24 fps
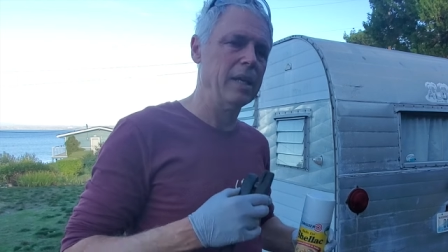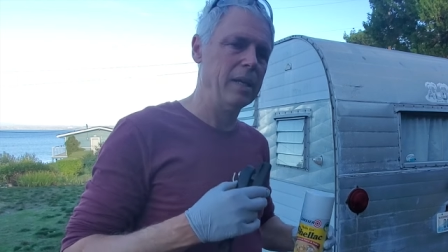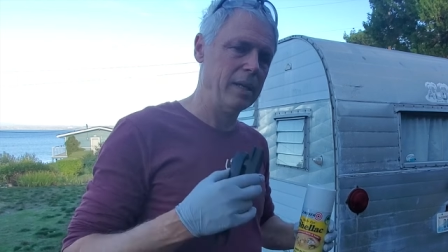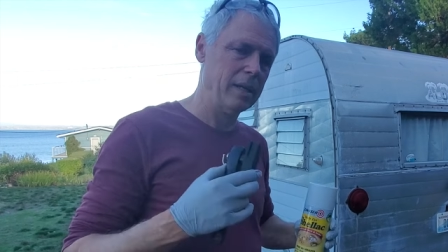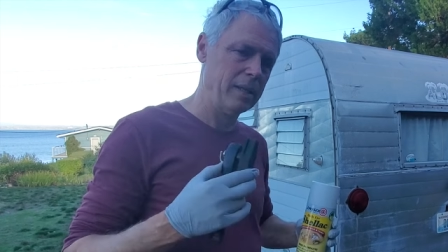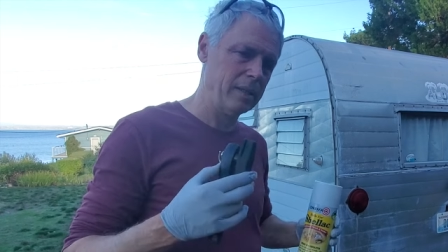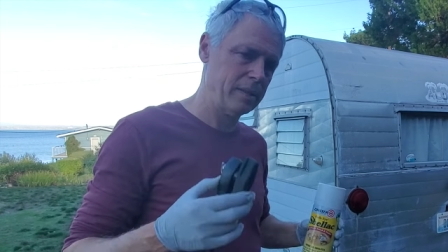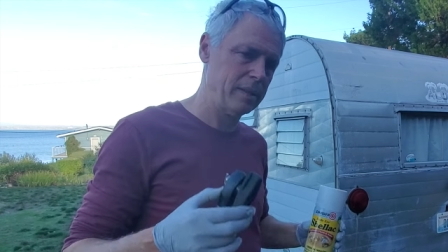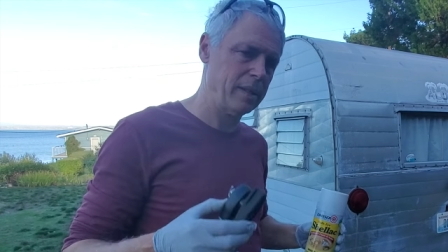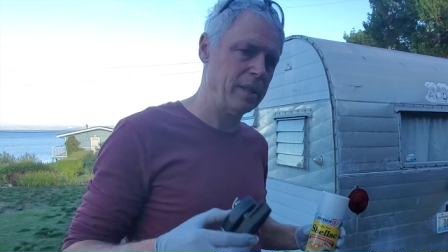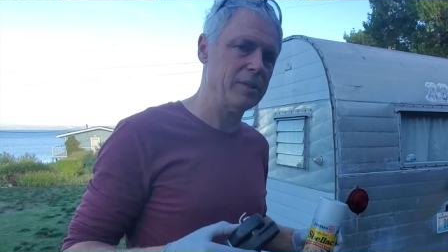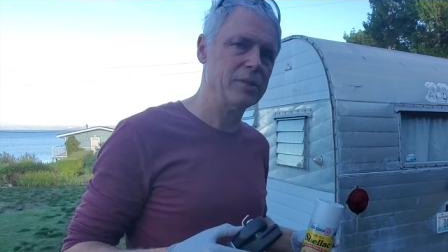
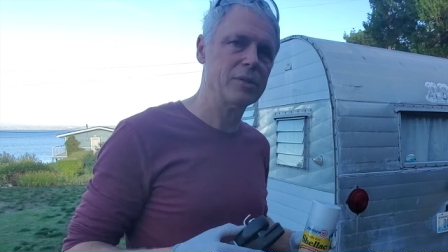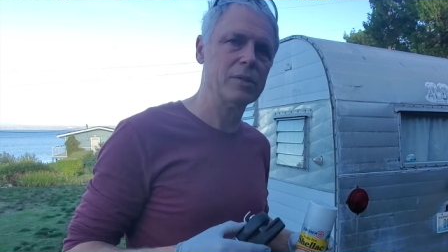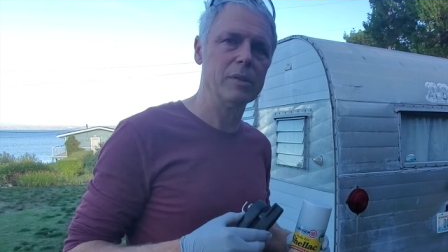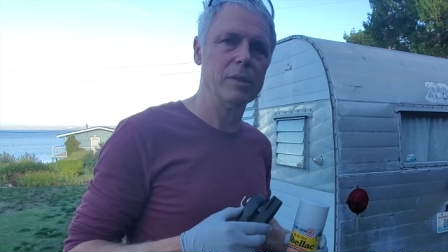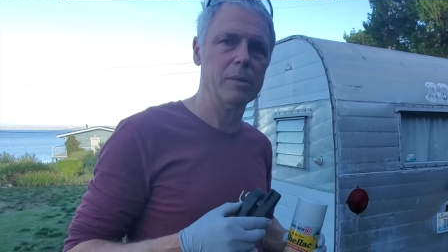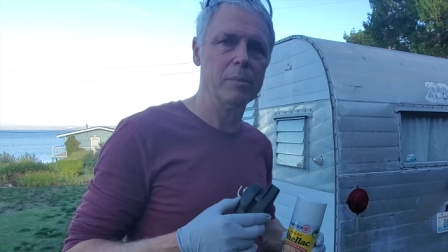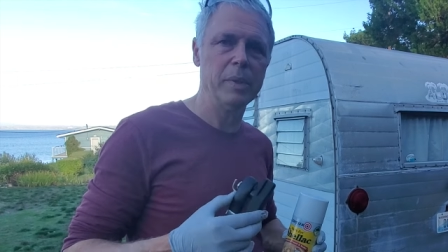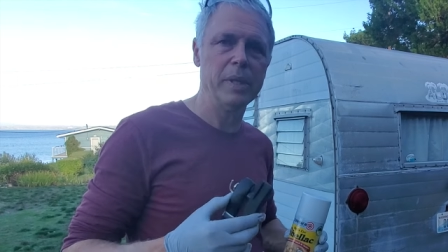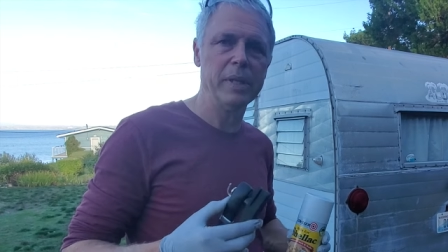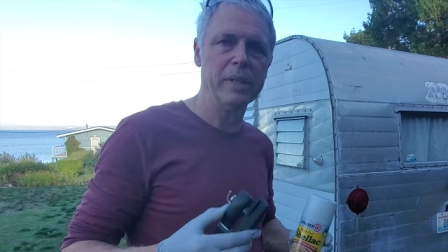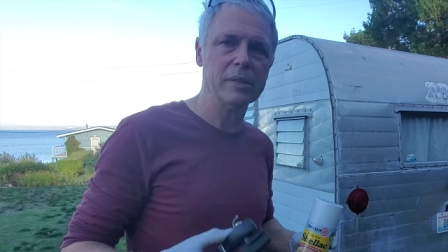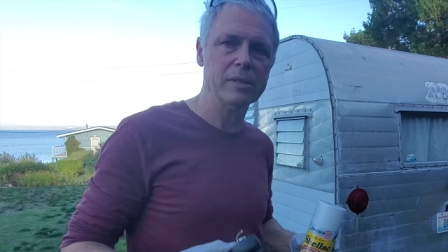in case they're
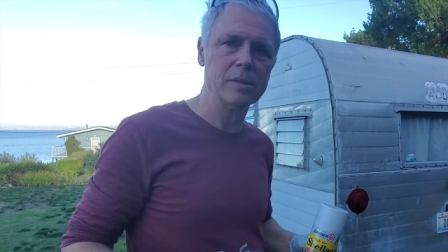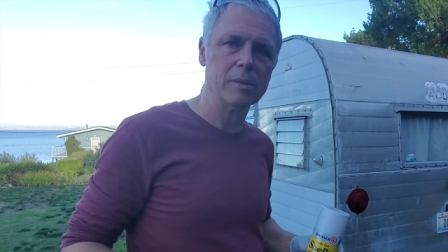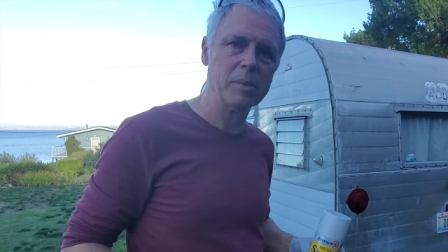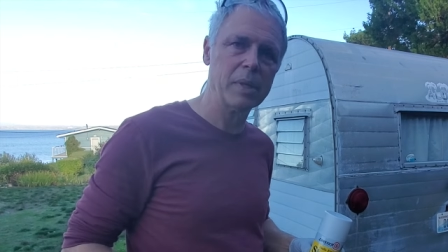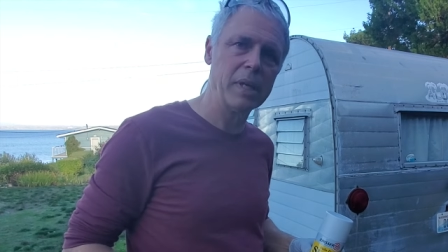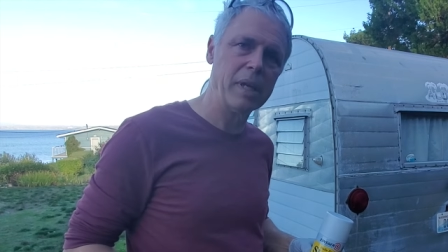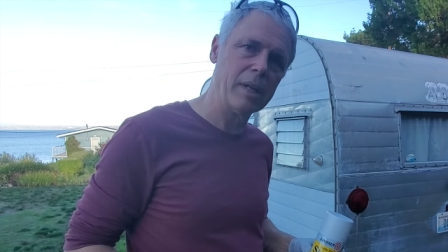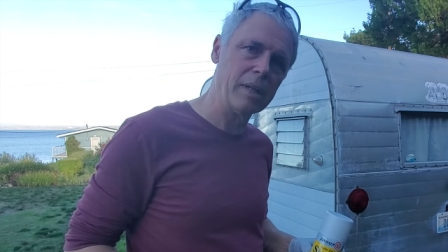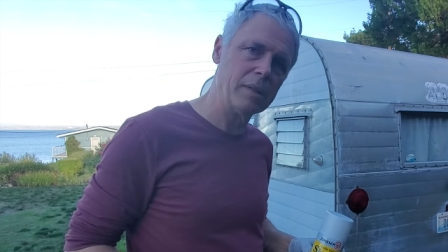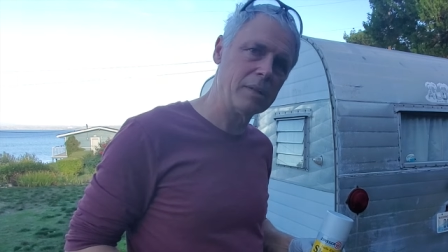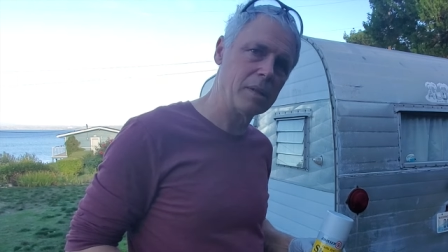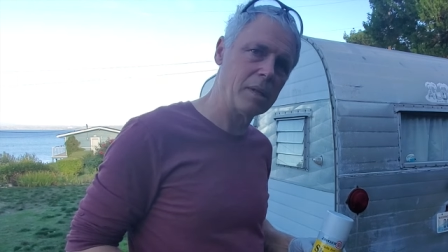emitting some
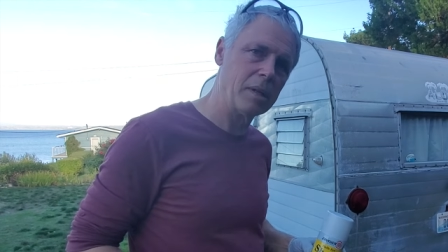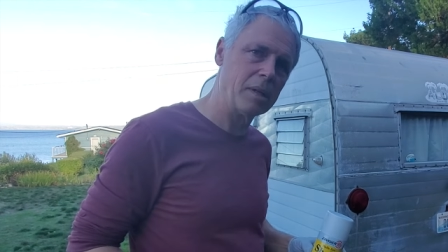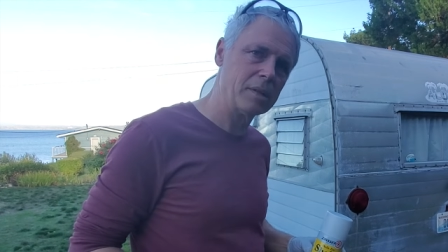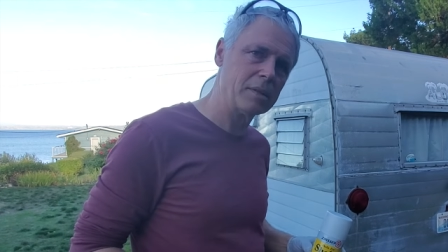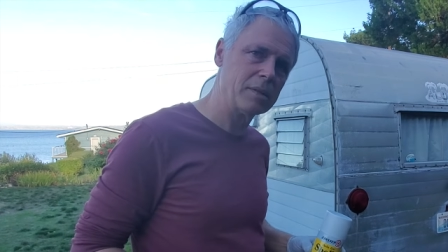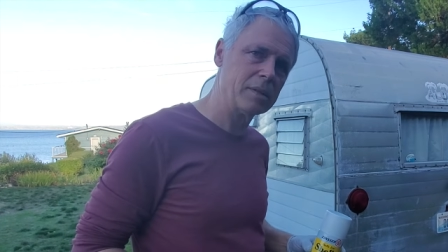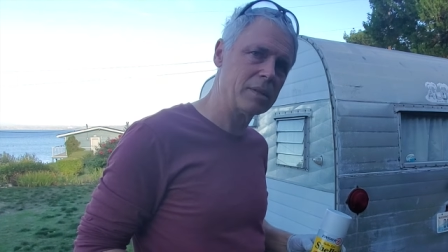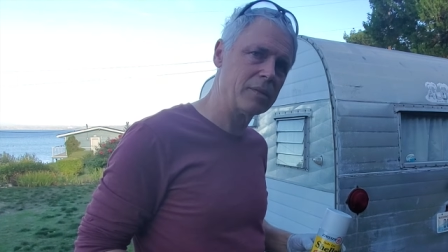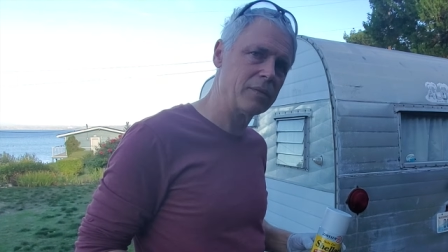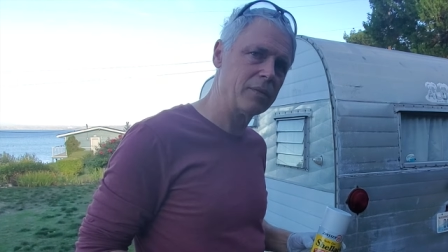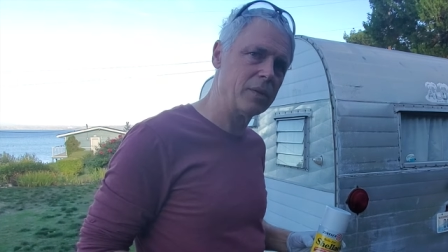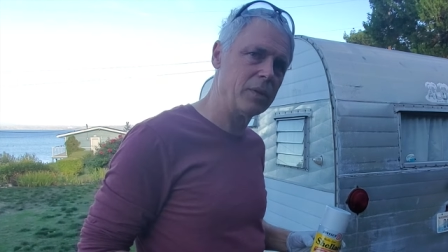kind of
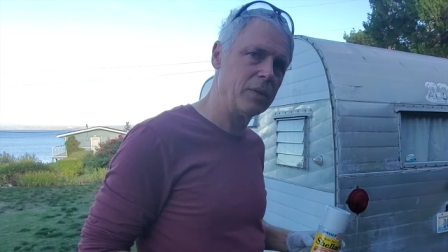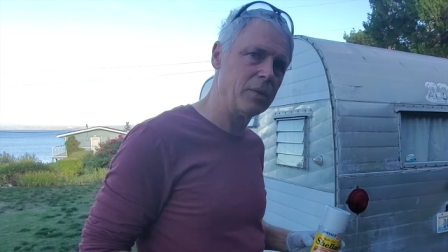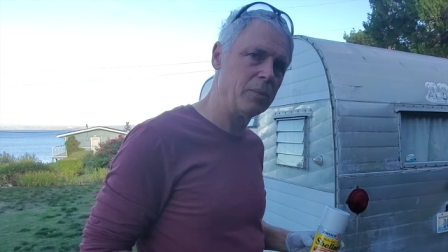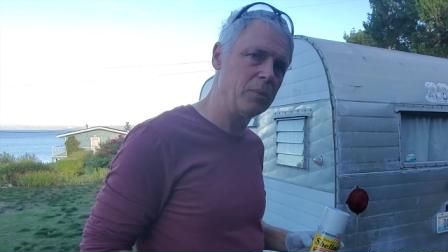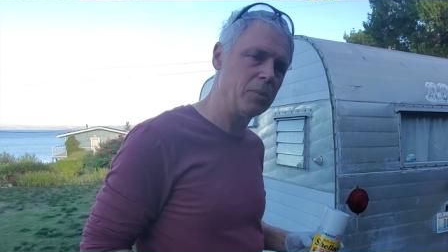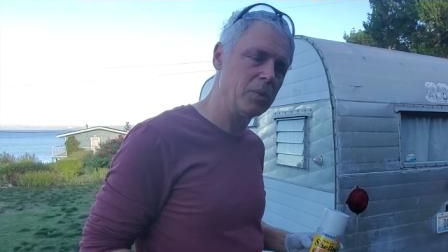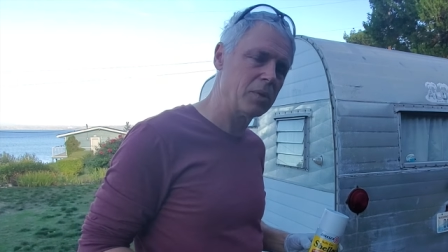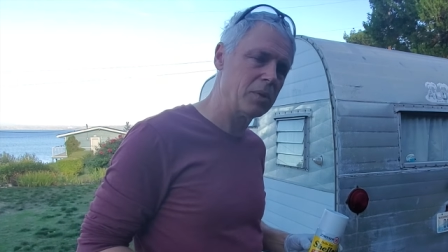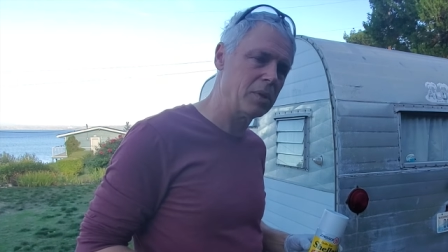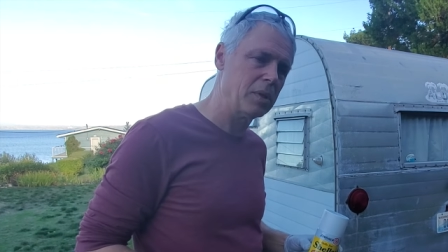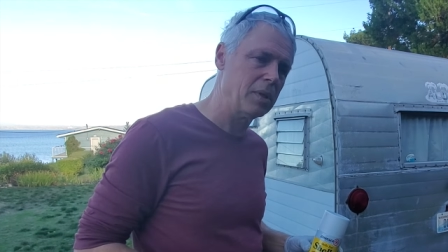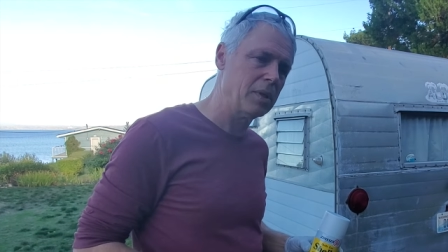toxic
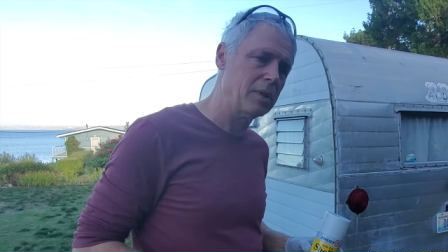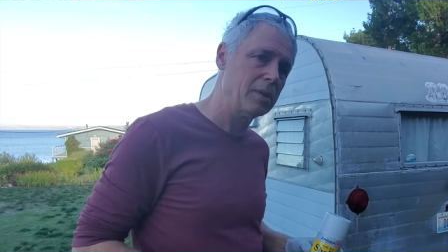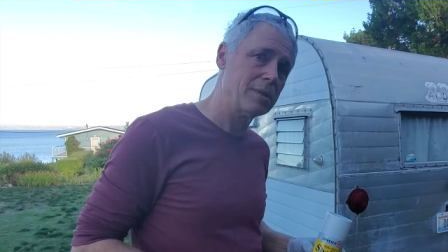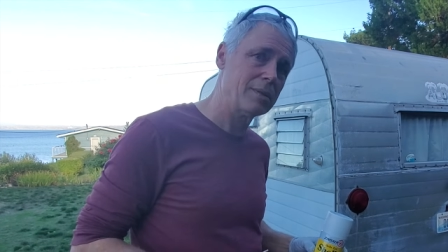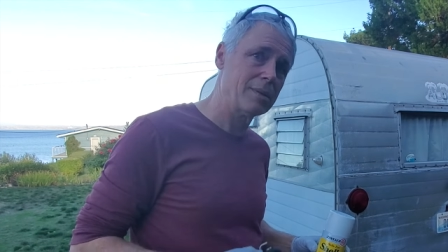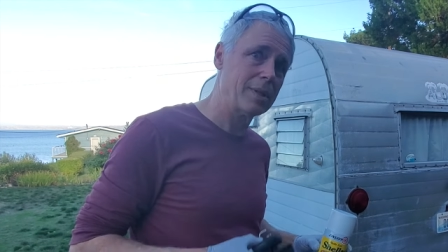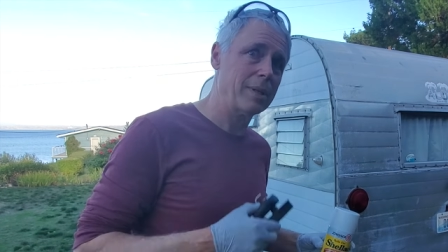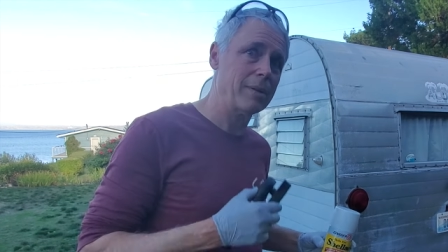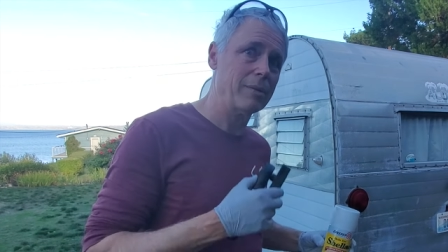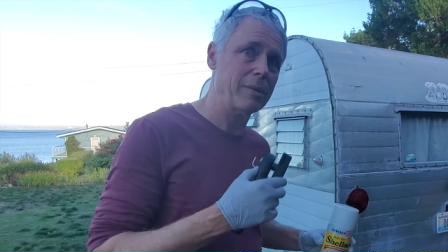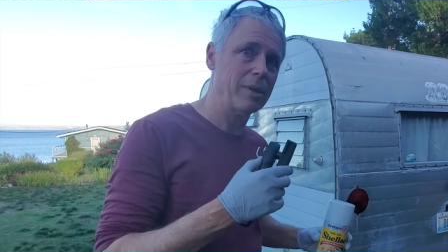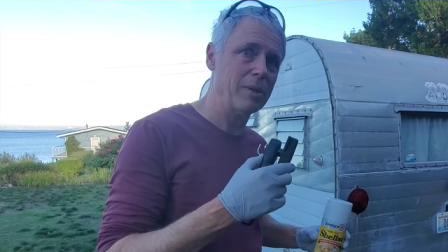fumes. It's
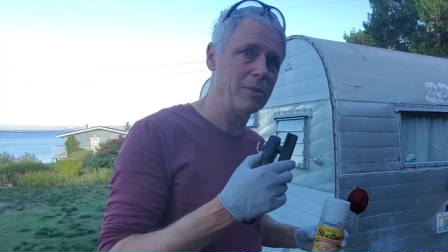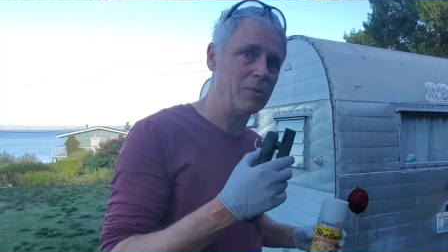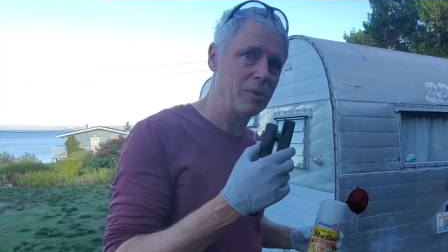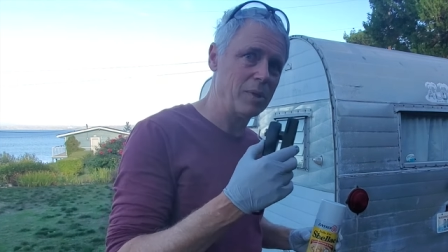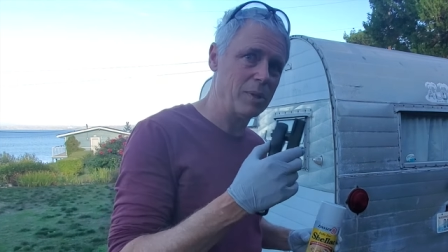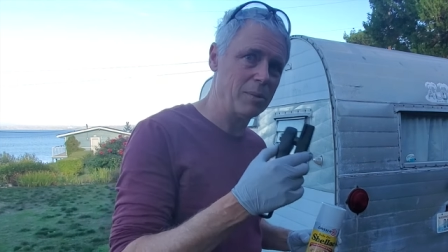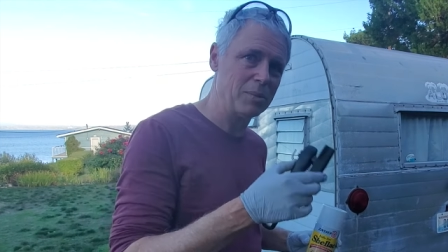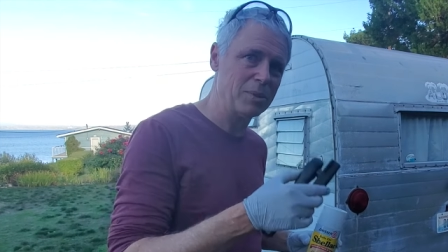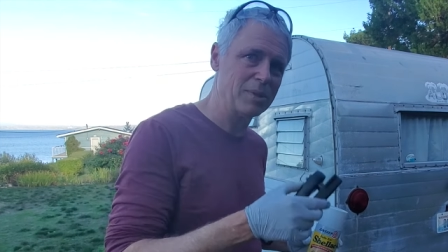right around where I'm